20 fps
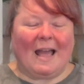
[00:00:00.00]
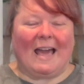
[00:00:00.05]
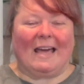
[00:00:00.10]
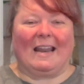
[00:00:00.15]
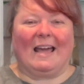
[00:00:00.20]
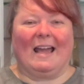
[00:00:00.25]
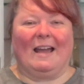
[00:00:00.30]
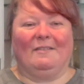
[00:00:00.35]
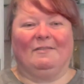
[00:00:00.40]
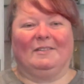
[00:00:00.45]
and
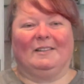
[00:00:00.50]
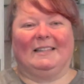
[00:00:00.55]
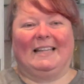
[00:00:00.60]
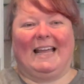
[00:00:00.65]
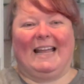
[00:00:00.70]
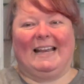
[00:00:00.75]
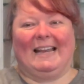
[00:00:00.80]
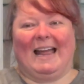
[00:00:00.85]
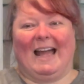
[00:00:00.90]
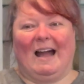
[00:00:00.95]
I have
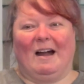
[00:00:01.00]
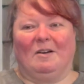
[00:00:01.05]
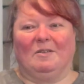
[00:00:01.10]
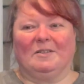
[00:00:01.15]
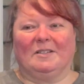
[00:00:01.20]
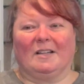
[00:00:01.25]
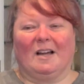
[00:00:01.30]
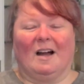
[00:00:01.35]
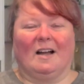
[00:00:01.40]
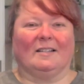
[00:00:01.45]
laid
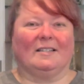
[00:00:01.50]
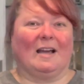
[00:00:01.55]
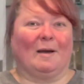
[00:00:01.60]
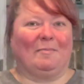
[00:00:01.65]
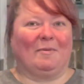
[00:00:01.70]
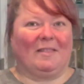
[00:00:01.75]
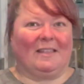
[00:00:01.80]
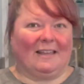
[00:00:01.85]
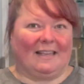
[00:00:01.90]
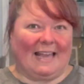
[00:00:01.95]
out on top
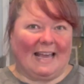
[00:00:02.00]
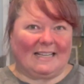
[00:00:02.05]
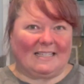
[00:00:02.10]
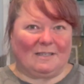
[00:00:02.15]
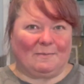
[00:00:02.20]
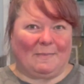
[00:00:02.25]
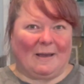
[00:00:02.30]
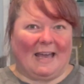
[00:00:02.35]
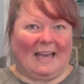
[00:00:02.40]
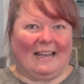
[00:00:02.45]
of the
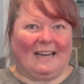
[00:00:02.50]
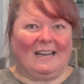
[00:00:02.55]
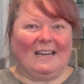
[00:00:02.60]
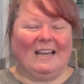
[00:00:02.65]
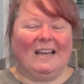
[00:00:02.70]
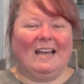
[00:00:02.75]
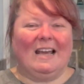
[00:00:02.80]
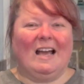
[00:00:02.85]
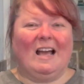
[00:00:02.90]
guest bed